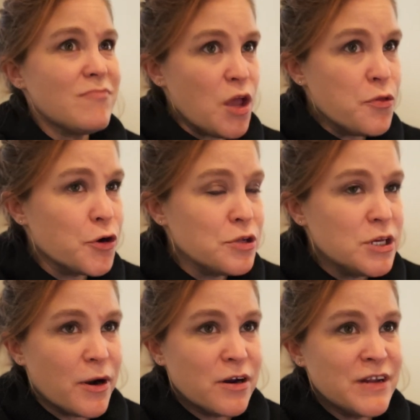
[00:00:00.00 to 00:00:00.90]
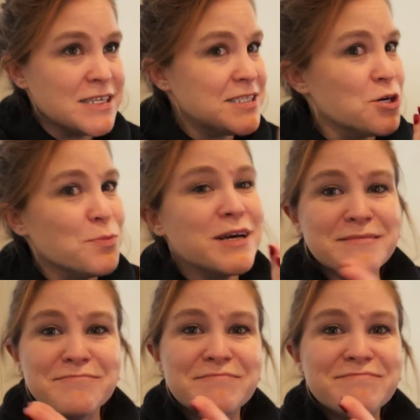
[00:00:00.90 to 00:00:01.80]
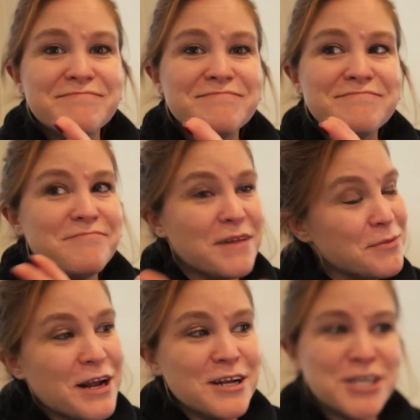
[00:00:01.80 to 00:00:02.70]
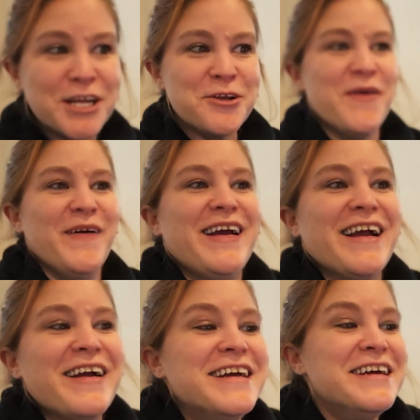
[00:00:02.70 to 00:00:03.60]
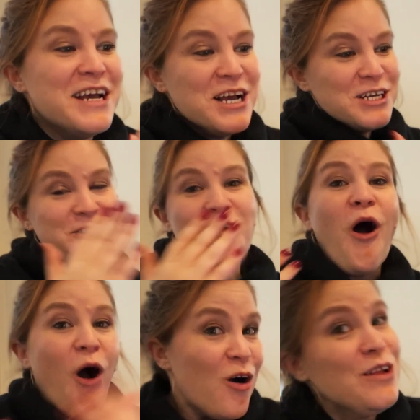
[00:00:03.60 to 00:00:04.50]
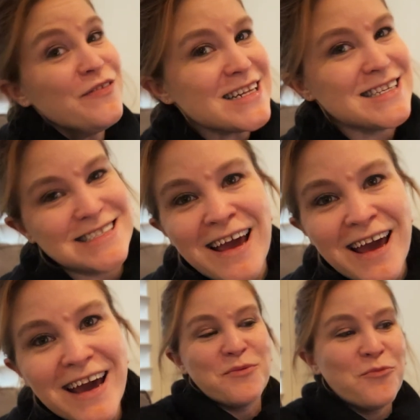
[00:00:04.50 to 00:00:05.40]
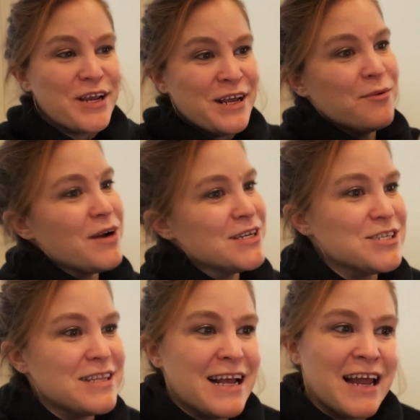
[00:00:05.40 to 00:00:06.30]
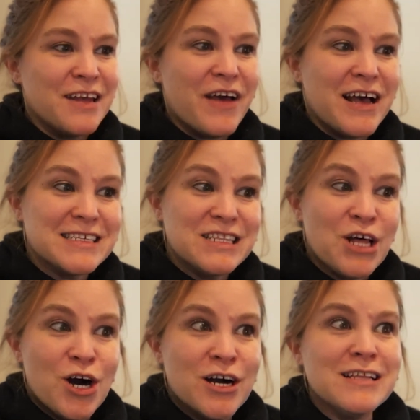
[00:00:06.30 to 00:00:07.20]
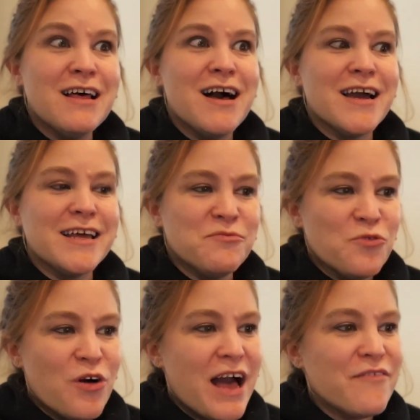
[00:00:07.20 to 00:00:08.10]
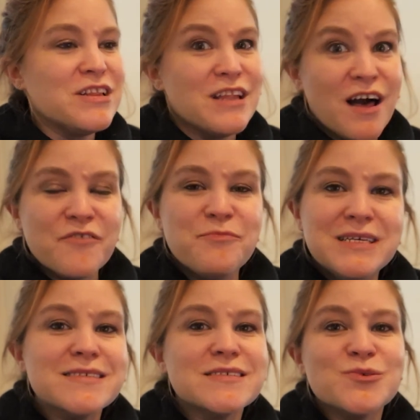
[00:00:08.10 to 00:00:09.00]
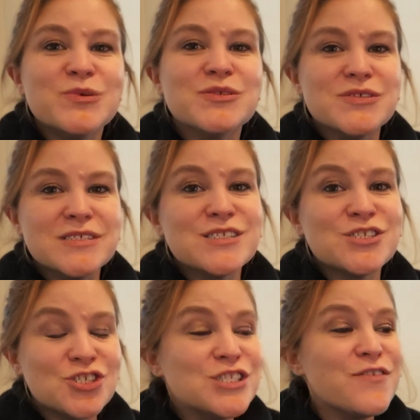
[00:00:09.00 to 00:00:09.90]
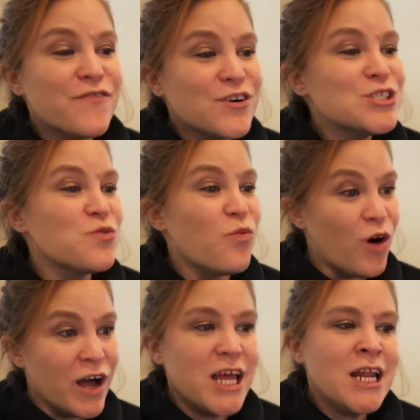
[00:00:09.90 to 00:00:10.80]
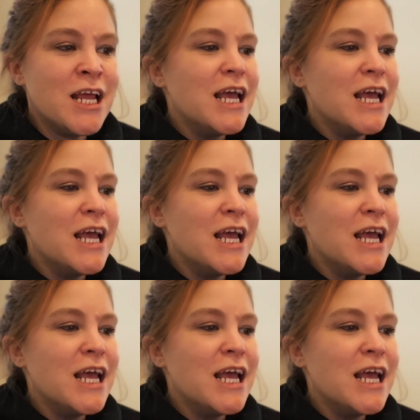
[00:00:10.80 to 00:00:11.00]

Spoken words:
the early part of next year, but maybe not January. So all of that to say, I'm working on a project that kind of has a long line and will have a lot of pieces to it. So this is just the first one,